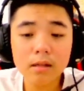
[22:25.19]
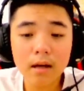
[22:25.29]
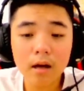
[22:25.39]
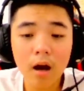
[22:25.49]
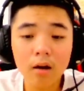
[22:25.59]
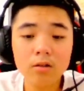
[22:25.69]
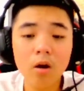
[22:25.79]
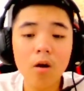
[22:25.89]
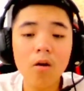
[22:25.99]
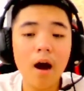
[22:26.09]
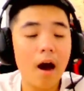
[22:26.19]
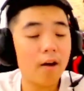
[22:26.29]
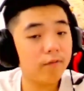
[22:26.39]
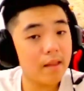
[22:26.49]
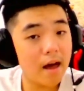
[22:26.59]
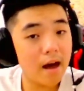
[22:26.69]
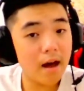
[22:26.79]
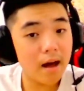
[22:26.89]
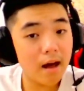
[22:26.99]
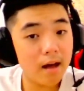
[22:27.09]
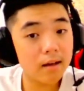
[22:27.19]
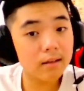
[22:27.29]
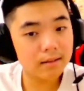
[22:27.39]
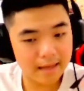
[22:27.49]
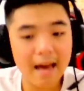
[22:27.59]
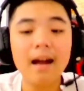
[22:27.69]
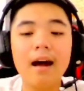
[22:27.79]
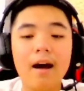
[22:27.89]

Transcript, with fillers: the control of the yeah,